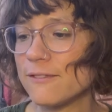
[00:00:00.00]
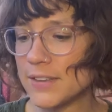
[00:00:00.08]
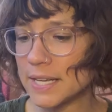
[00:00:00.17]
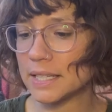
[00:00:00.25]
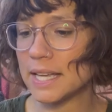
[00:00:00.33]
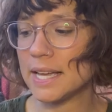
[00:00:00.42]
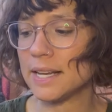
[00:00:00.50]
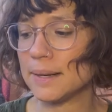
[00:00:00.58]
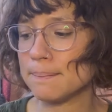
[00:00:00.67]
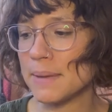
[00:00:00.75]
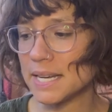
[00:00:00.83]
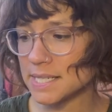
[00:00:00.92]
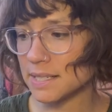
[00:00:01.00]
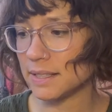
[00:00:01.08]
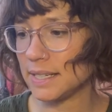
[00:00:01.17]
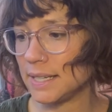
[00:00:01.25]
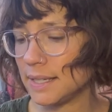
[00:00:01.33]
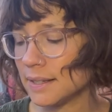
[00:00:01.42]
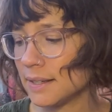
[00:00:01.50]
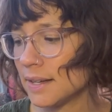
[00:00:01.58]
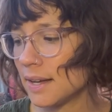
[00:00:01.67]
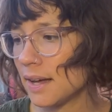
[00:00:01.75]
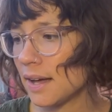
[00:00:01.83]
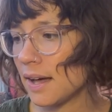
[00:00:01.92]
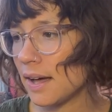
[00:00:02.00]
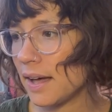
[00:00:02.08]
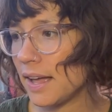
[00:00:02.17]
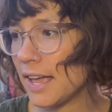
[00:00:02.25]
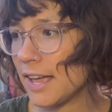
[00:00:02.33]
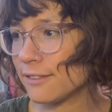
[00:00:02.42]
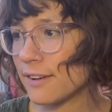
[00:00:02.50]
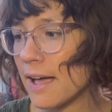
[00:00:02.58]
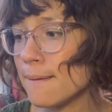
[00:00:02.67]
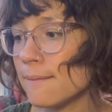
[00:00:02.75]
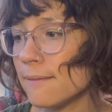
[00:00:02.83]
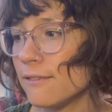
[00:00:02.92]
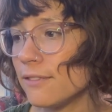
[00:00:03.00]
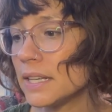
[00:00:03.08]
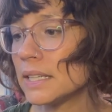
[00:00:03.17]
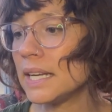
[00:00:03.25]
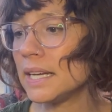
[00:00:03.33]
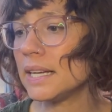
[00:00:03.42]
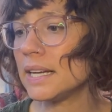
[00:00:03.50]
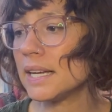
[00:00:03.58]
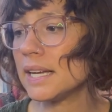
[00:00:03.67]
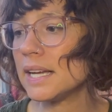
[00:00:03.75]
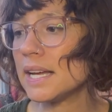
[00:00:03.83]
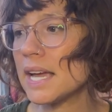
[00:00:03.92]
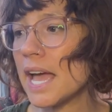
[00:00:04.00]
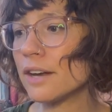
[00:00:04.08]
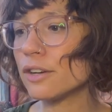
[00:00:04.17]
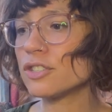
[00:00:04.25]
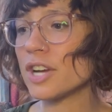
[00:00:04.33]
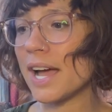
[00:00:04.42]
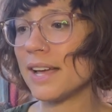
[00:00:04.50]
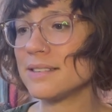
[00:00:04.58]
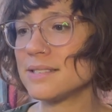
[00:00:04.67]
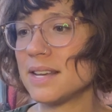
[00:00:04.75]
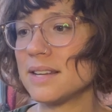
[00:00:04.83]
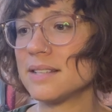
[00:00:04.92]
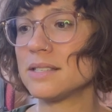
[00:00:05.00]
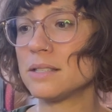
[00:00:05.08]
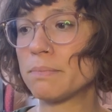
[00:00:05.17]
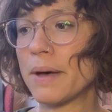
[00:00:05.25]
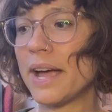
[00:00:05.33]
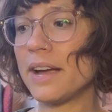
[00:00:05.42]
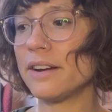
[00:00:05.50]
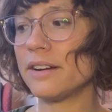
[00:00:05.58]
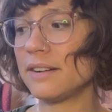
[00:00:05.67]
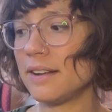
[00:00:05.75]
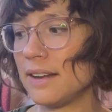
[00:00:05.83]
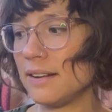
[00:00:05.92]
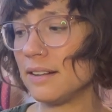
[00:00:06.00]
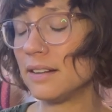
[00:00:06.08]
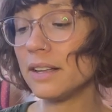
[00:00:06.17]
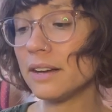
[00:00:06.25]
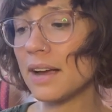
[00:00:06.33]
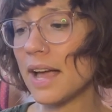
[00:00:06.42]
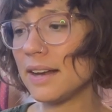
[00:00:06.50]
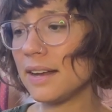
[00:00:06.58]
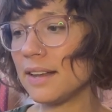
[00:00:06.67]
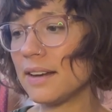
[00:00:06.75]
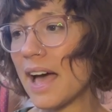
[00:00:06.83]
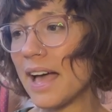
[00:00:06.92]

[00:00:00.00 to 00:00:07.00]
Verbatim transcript: feeling mentally, if I'm feeling energized and inspired and clear-headed,